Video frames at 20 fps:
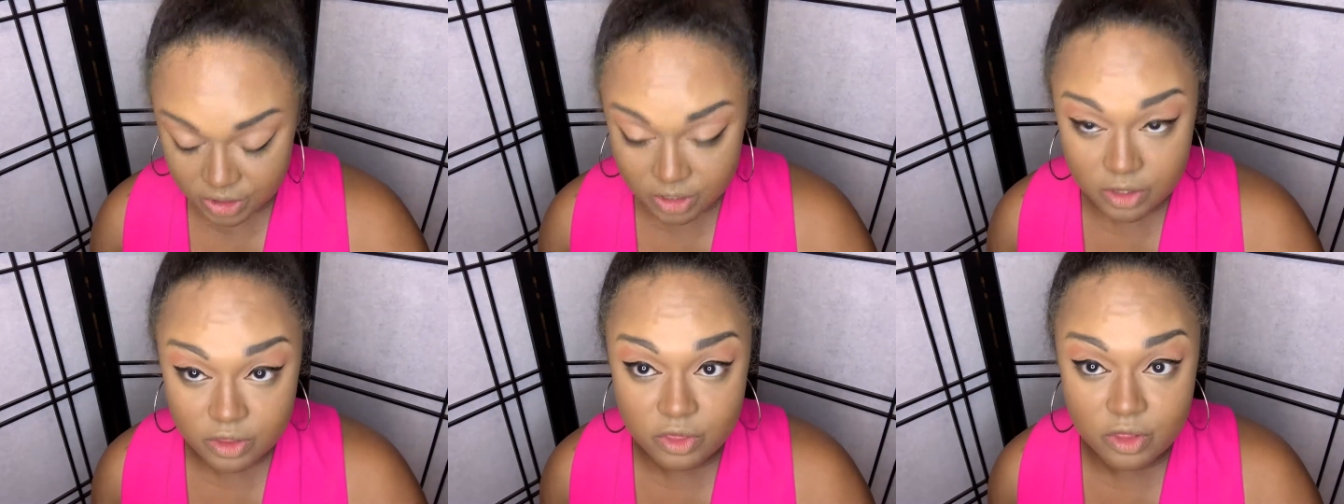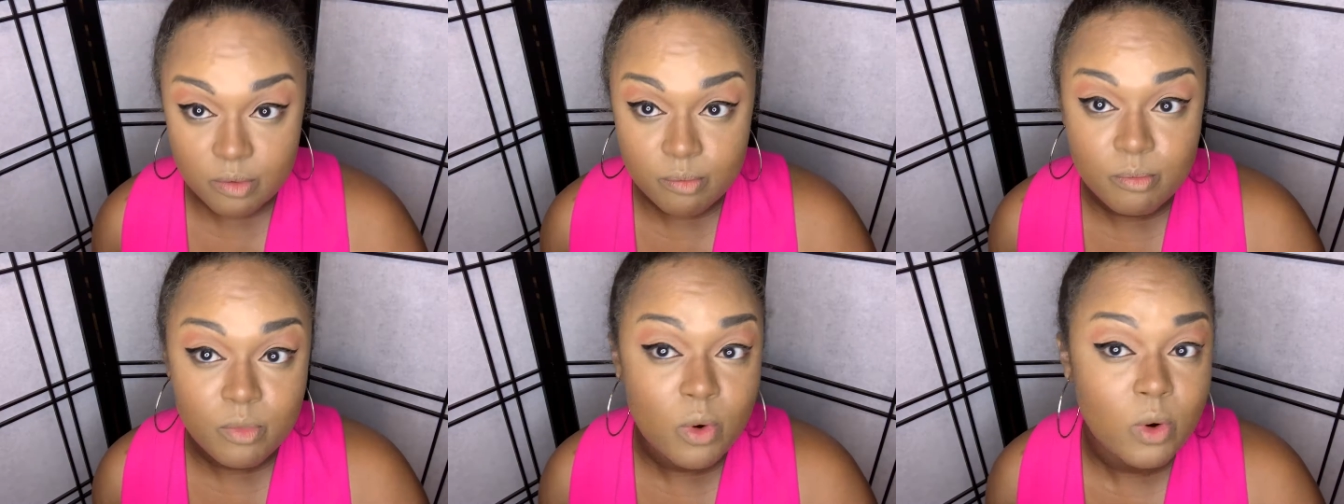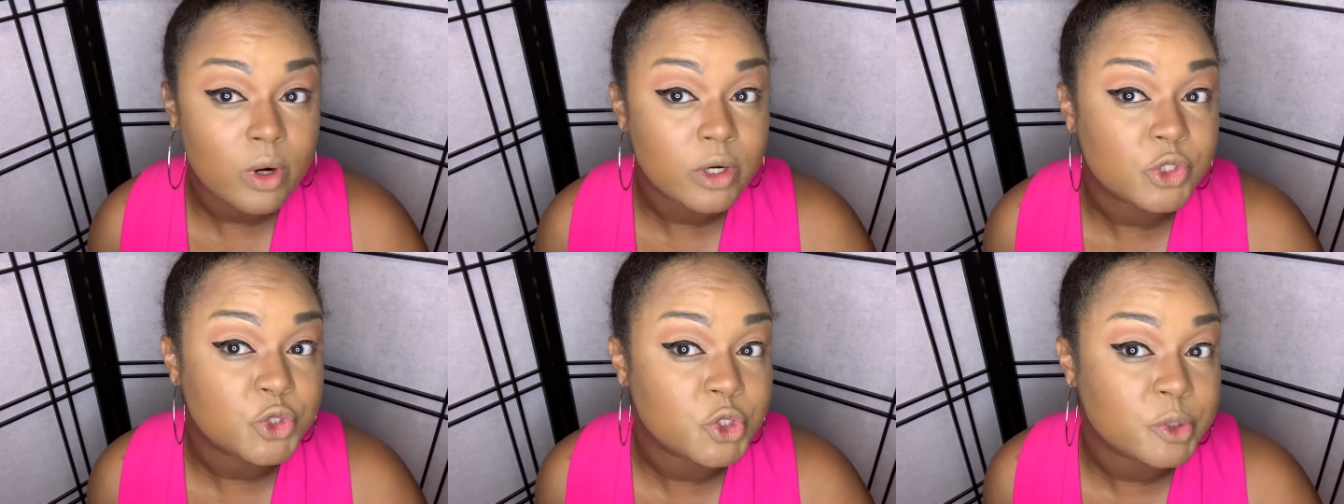the
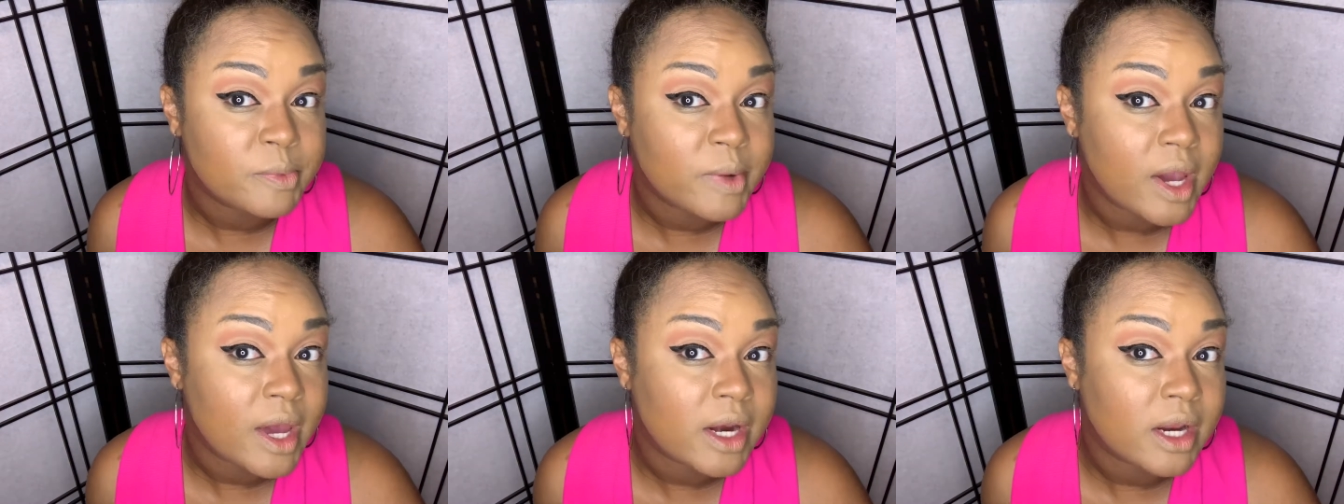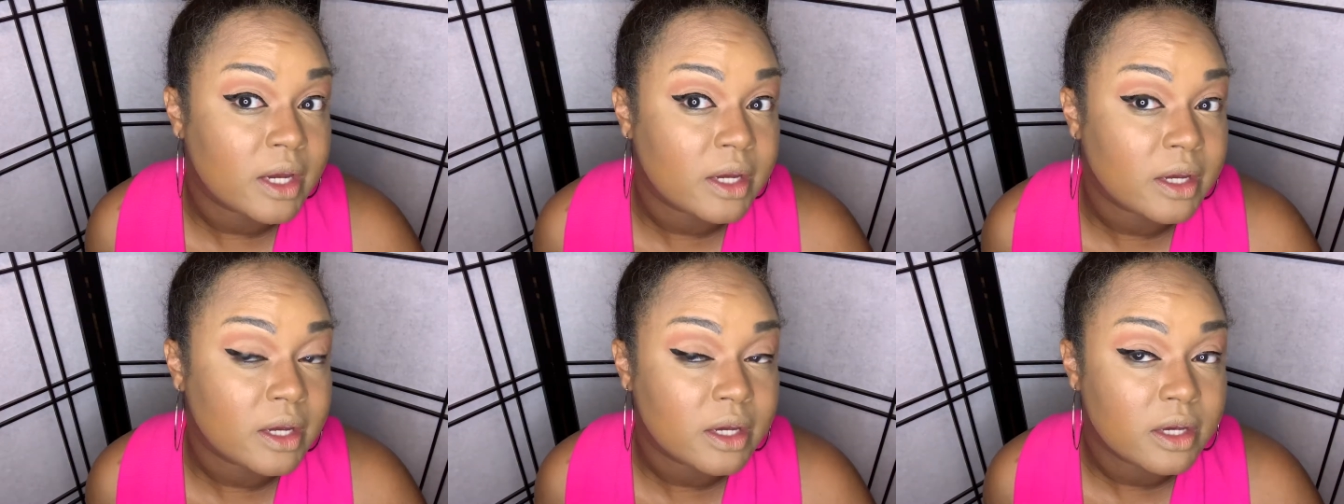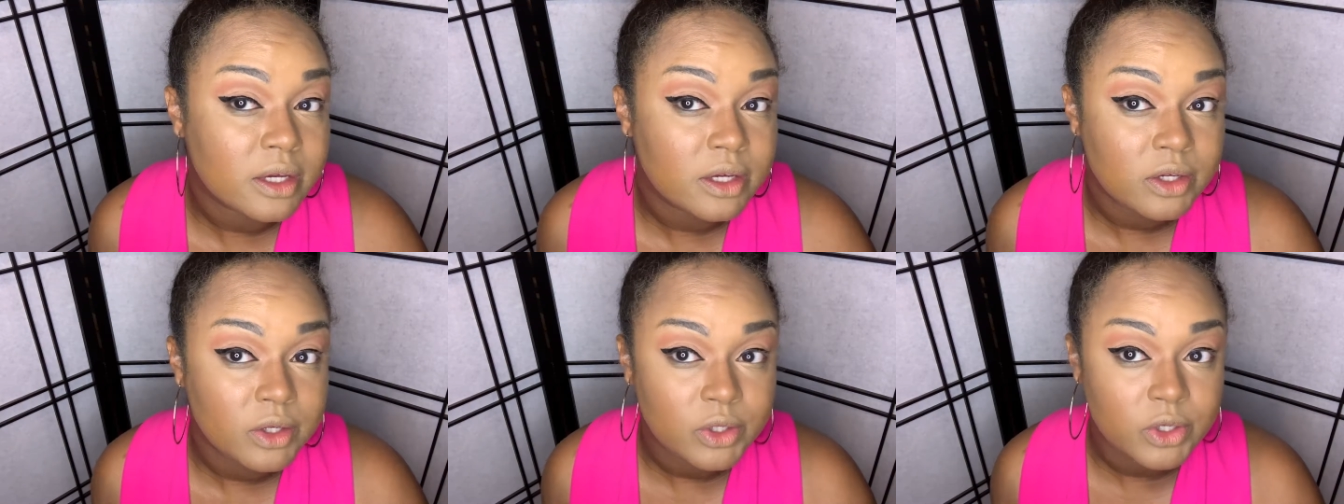more dramatic
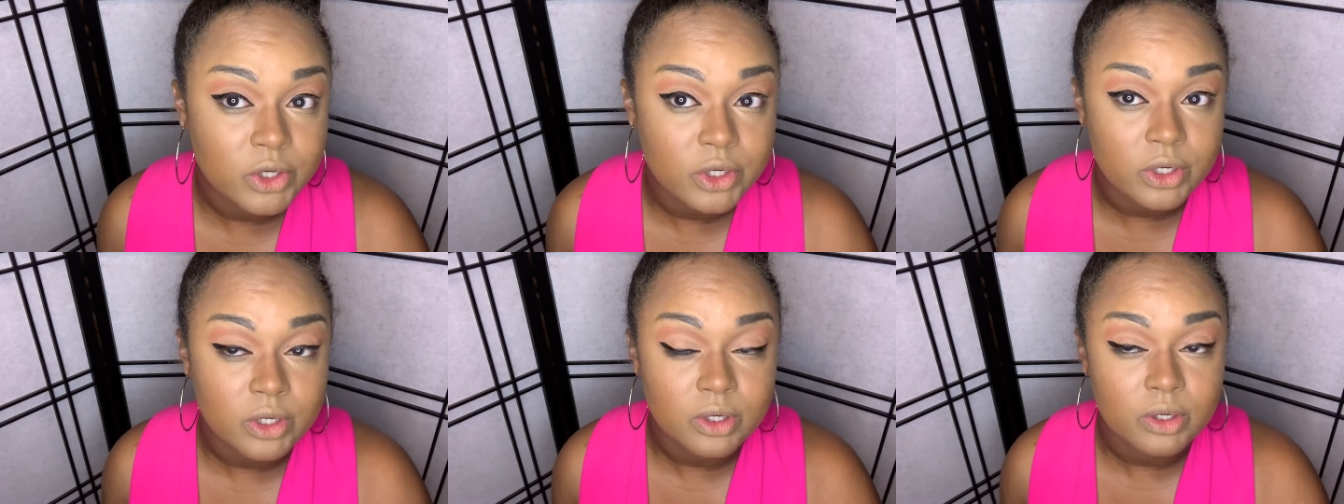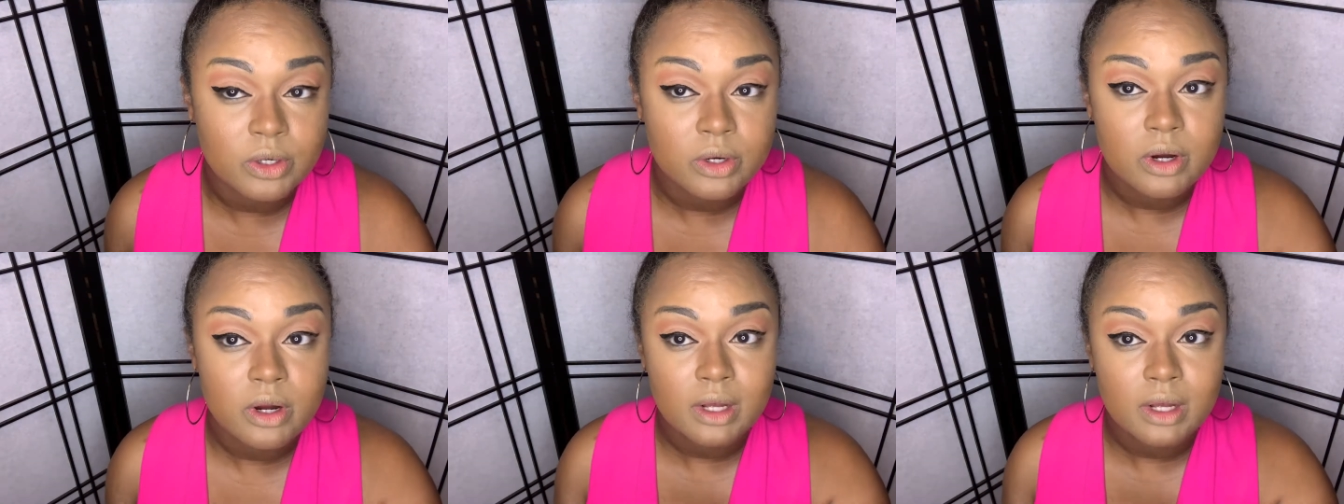your